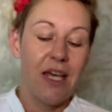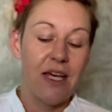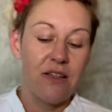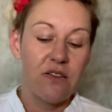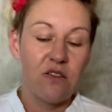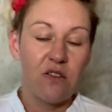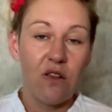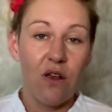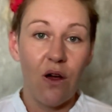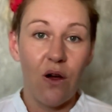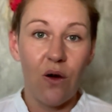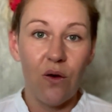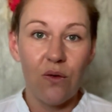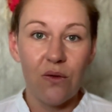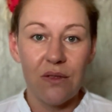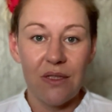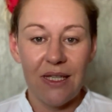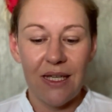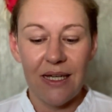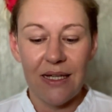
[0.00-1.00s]
So
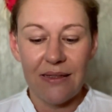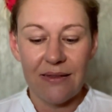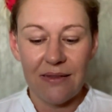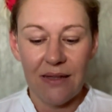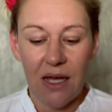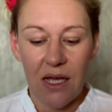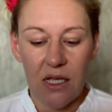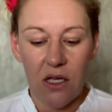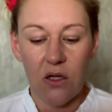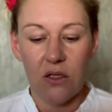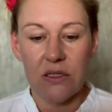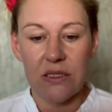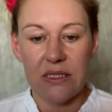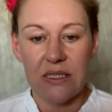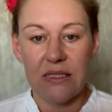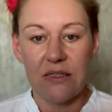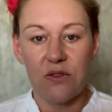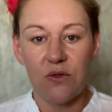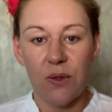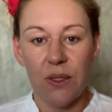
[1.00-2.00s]
yes, I got
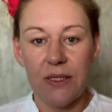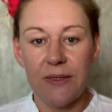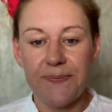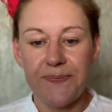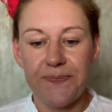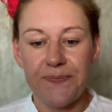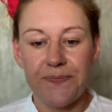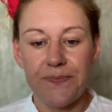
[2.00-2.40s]
this one.